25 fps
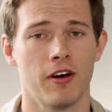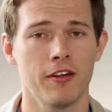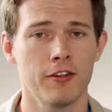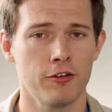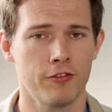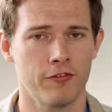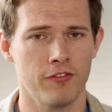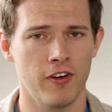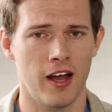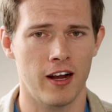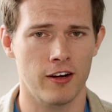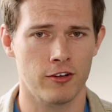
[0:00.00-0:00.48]
of
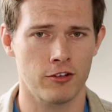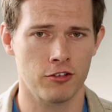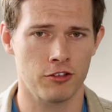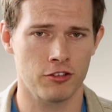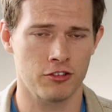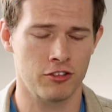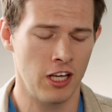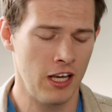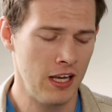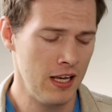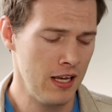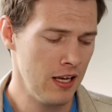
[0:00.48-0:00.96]
other
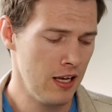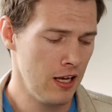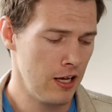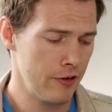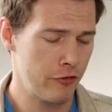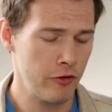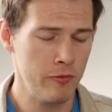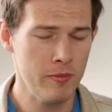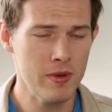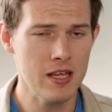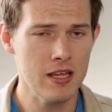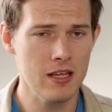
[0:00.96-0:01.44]
factors
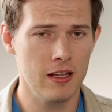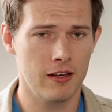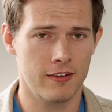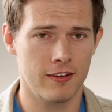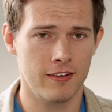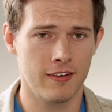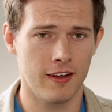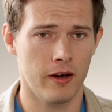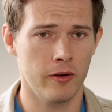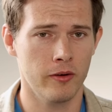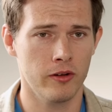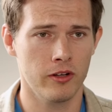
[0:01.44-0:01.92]
for me
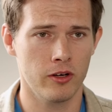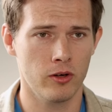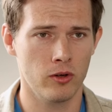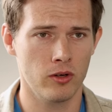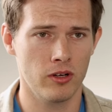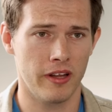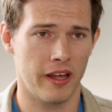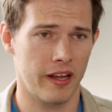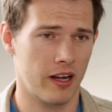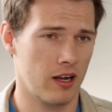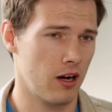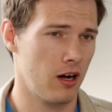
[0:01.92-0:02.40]
to
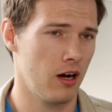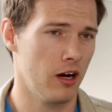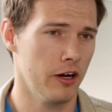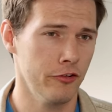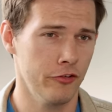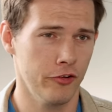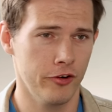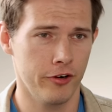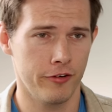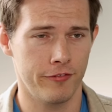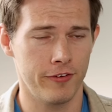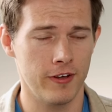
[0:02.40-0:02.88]
download like
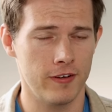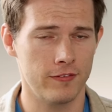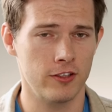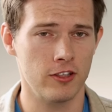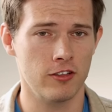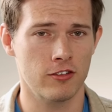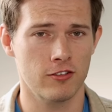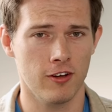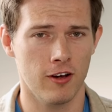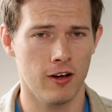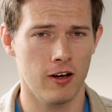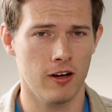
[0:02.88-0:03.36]

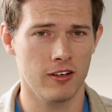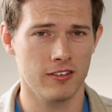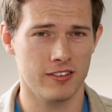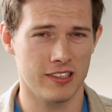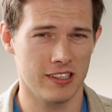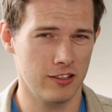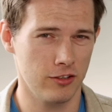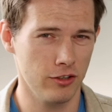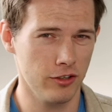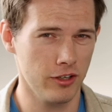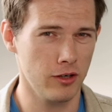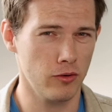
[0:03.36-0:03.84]
150 songs,
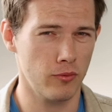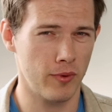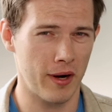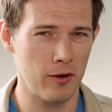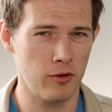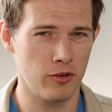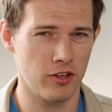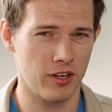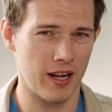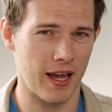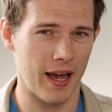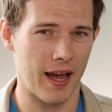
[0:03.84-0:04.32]
it took
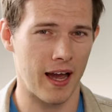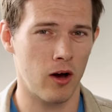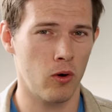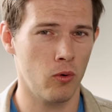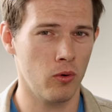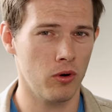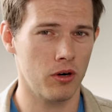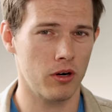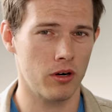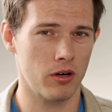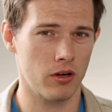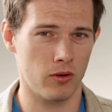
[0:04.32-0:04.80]
around an
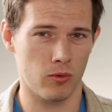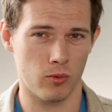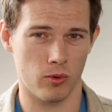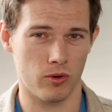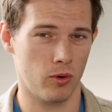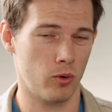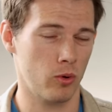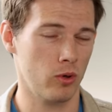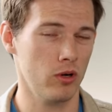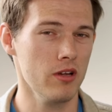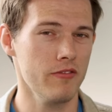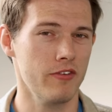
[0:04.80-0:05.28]
hour or,
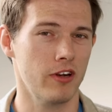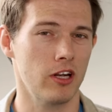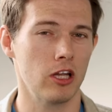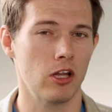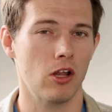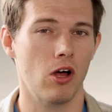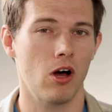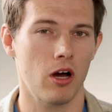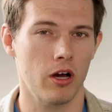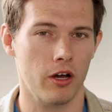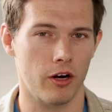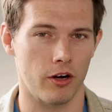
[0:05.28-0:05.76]
or even
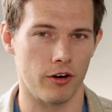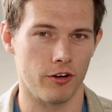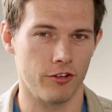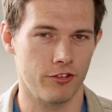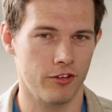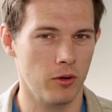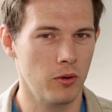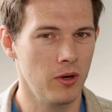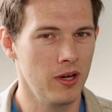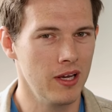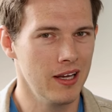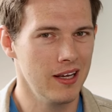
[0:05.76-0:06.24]
longer.
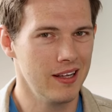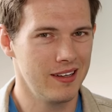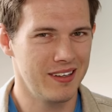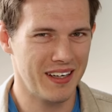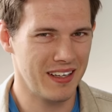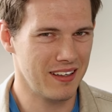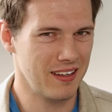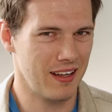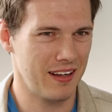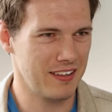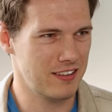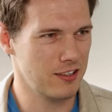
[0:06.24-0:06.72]
So
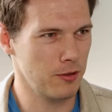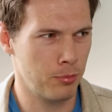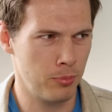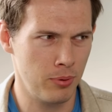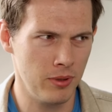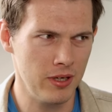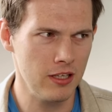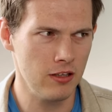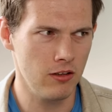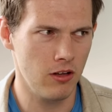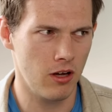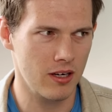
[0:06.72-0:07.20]
that, that's a
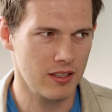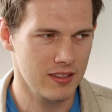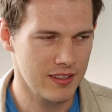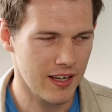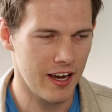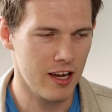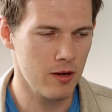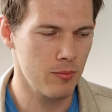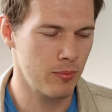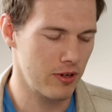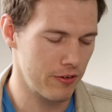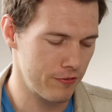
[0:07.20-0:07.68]
pretty long
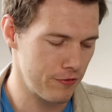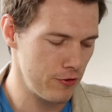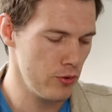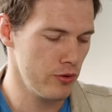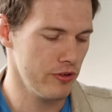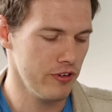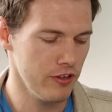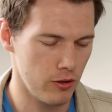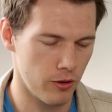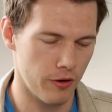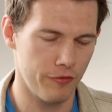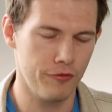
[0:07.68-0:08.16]
time. But if
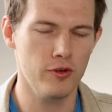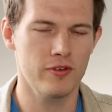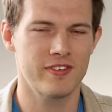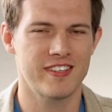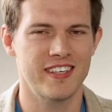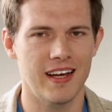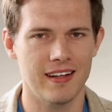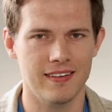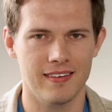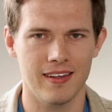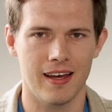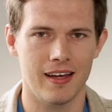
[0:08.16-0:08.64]
you, you know, if you
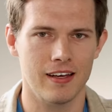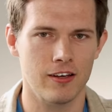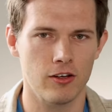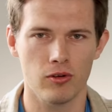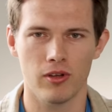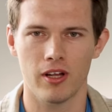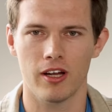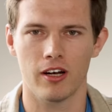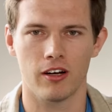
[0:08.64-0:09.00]
set that and you